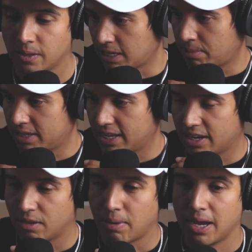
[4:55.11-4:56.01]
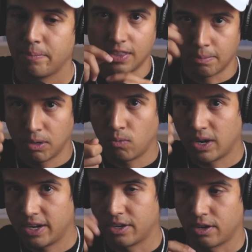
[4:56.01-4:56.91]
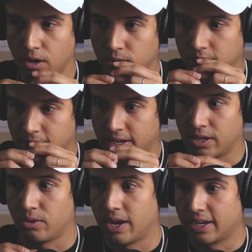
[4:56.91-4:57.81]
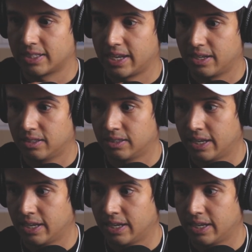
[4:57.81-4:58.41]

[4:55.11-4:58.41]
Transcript: Is they put it at the end of the pipe and they put one end of your nose, and then you exhale,